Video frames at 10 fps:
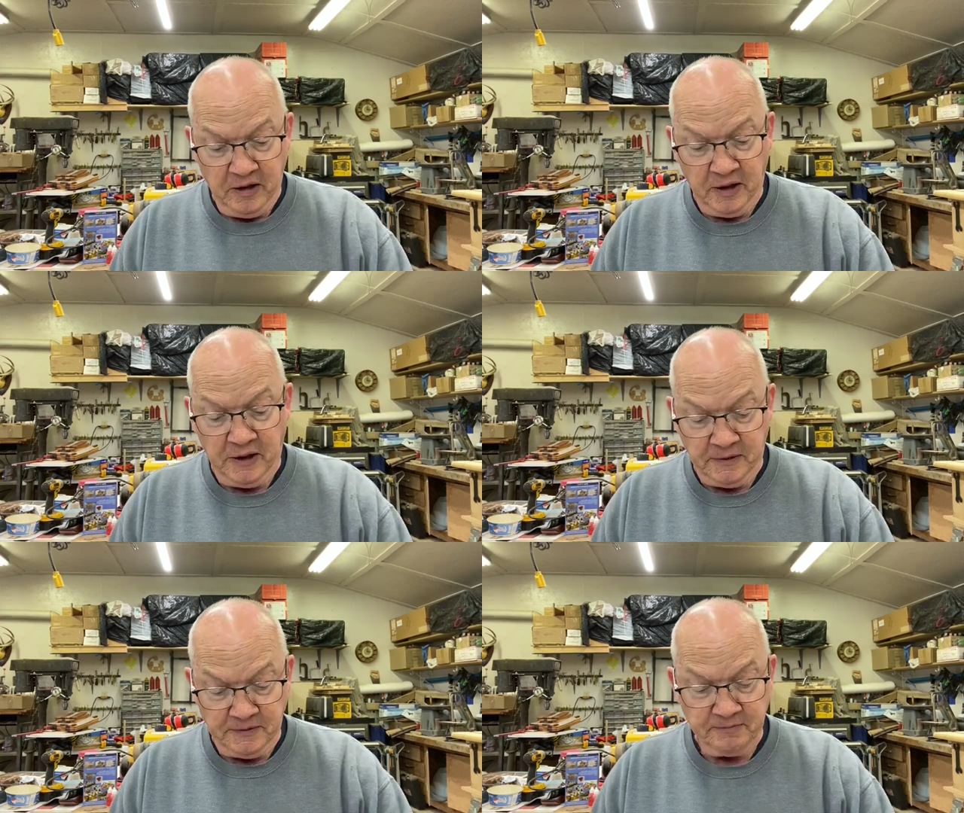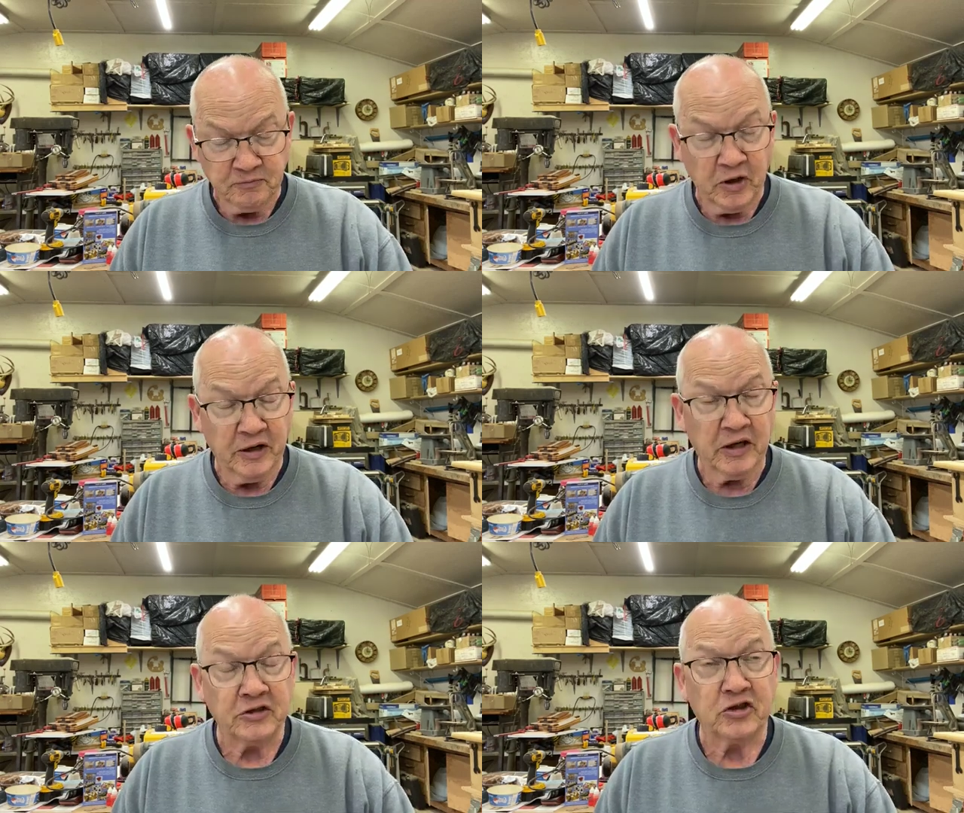um,
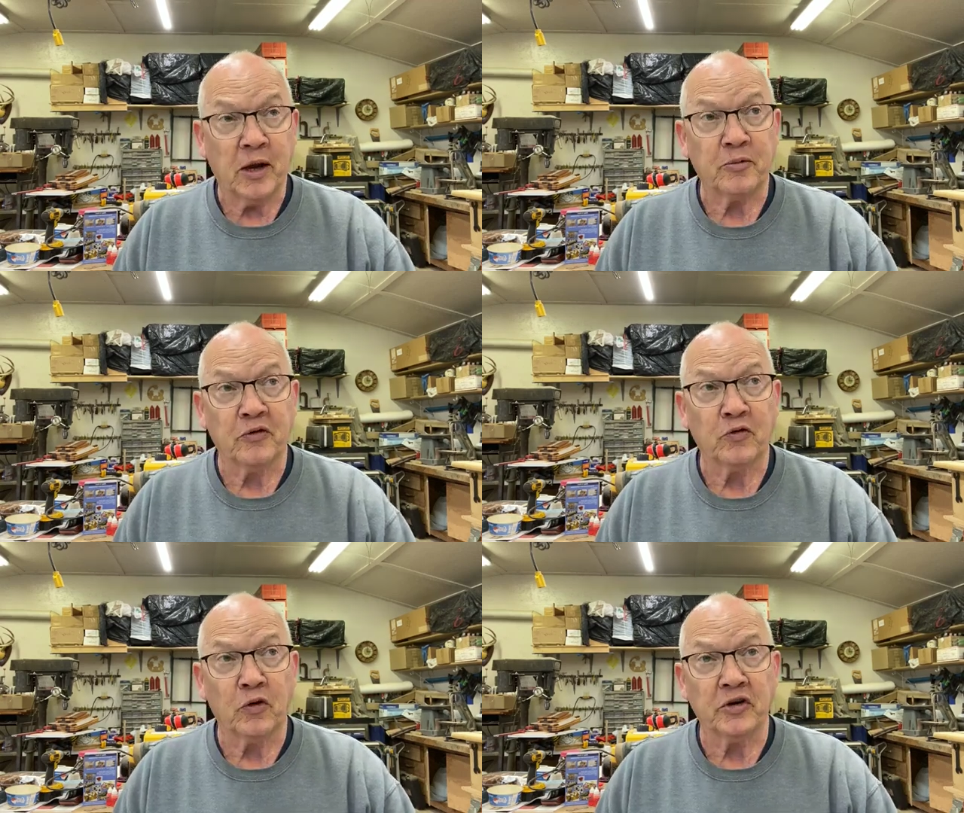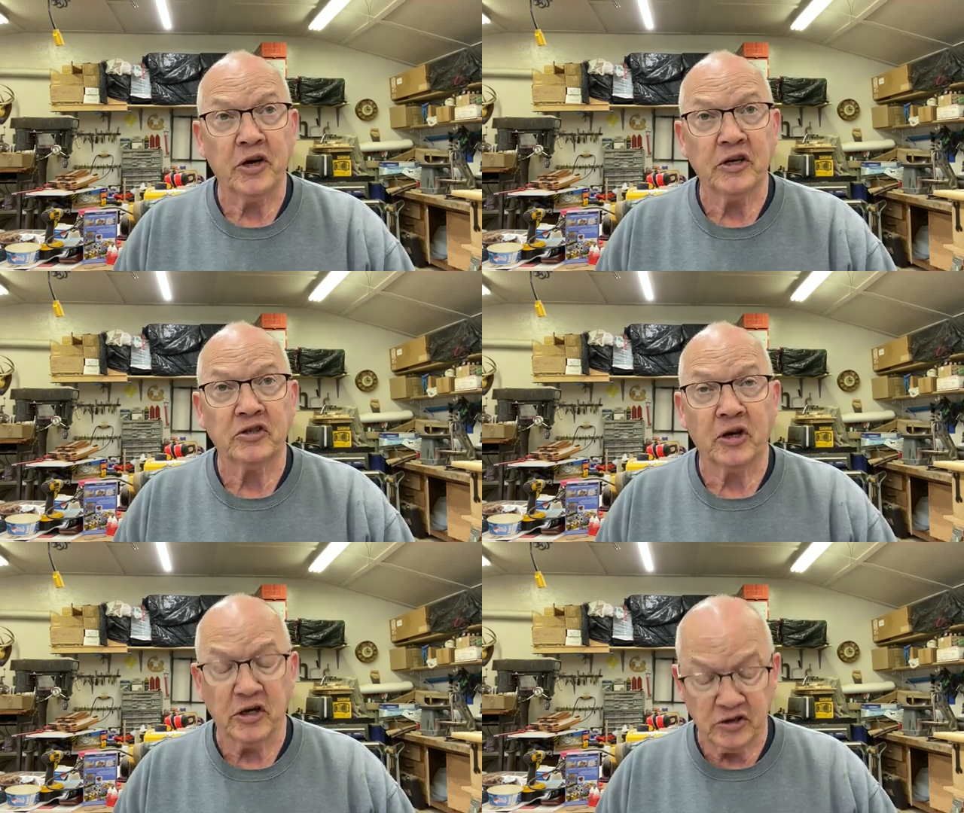then, as chapter
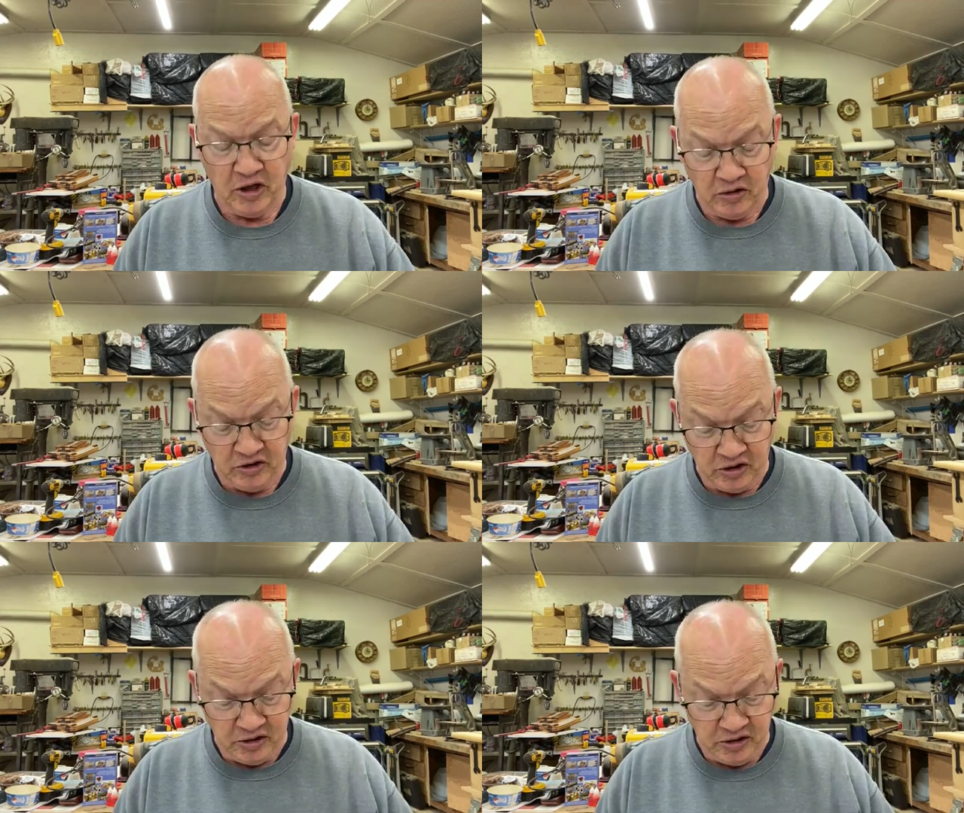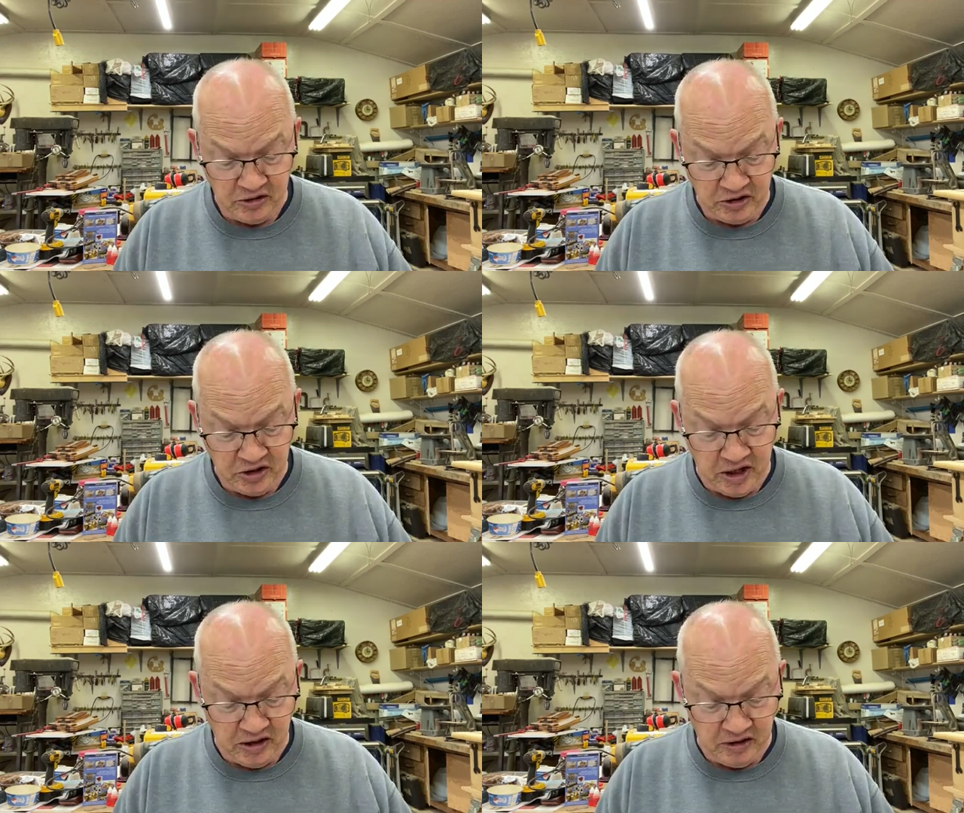14 starts out, the, the
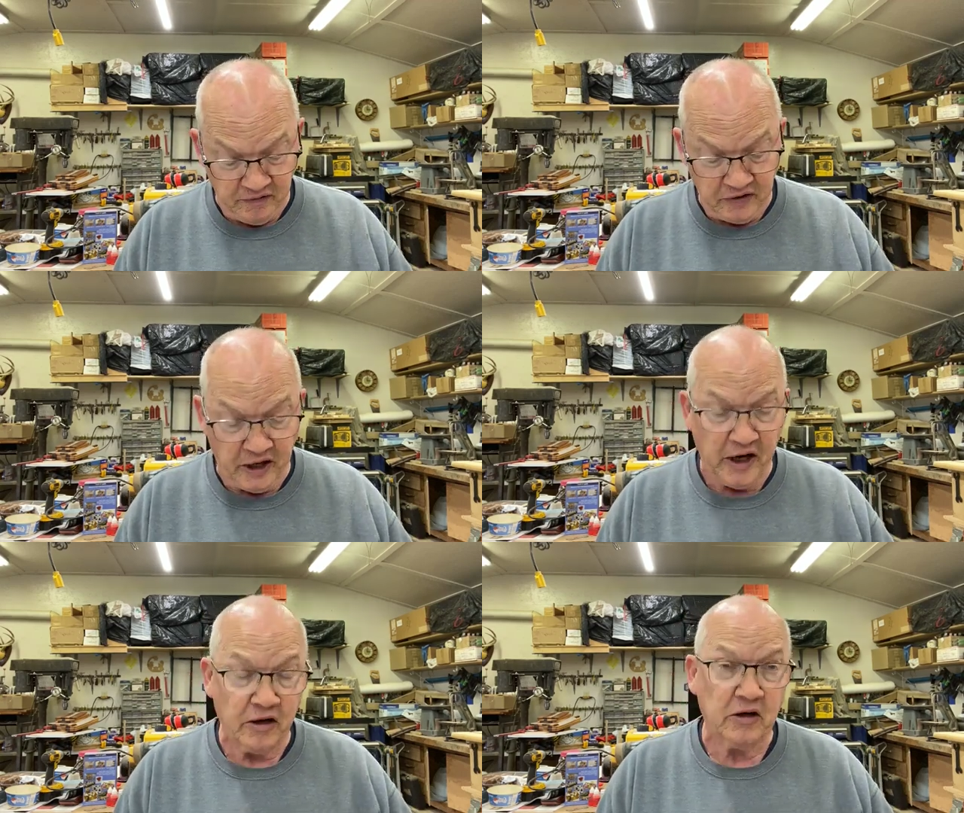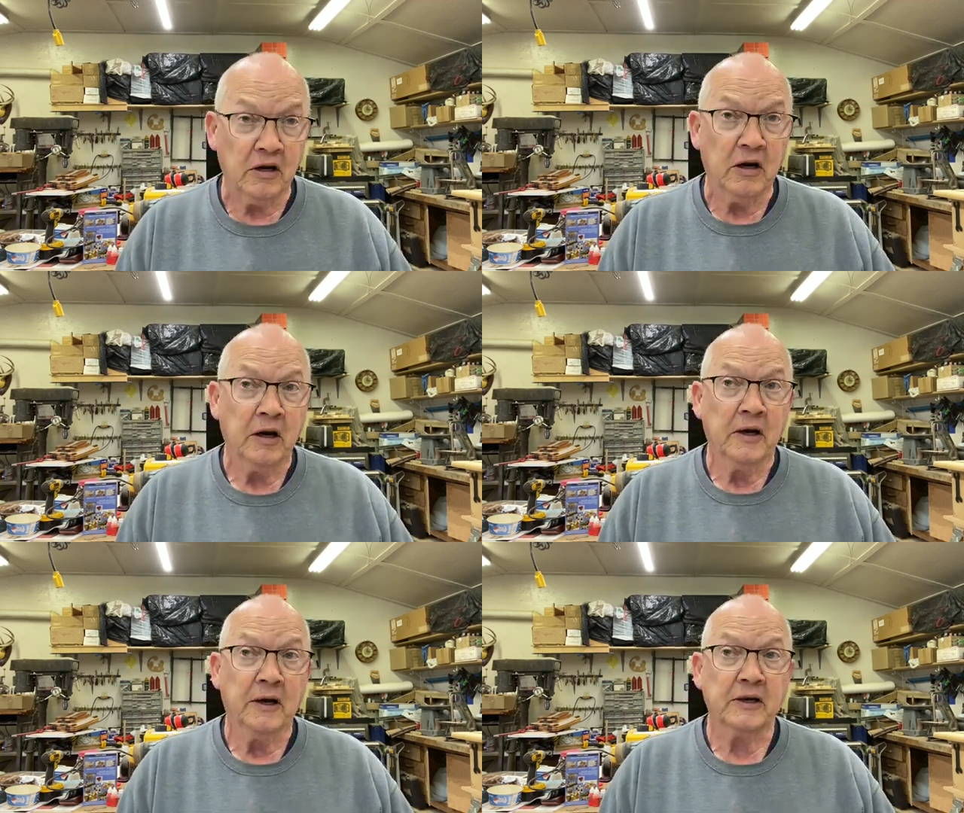king of Tyre
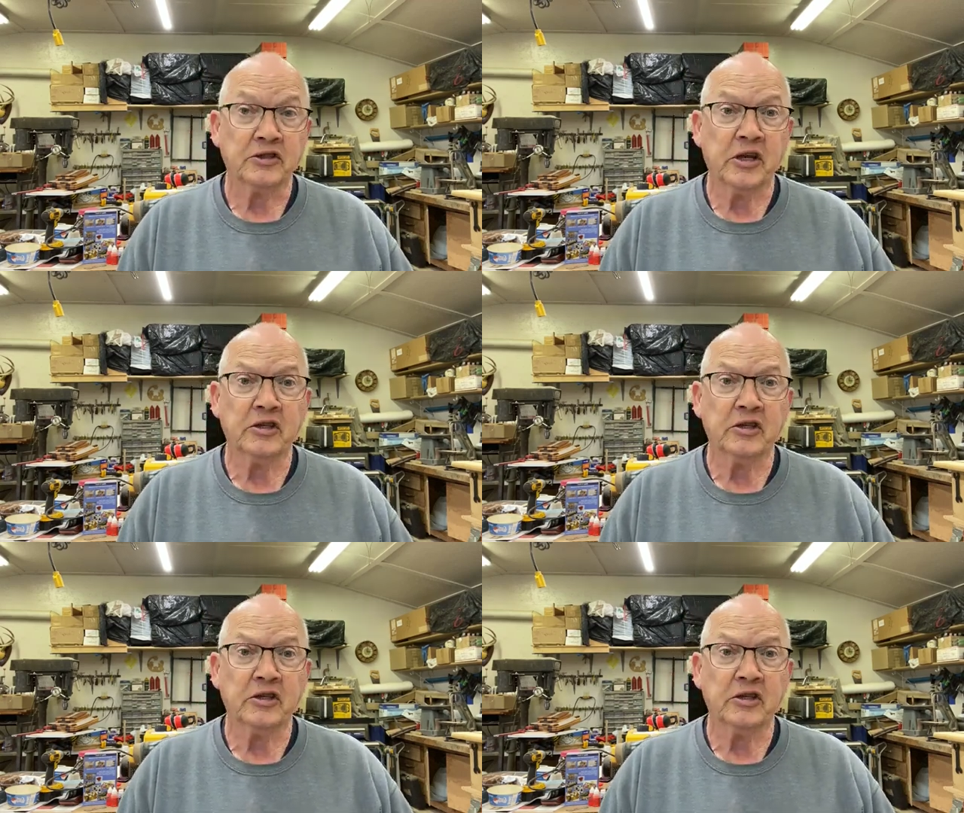uh,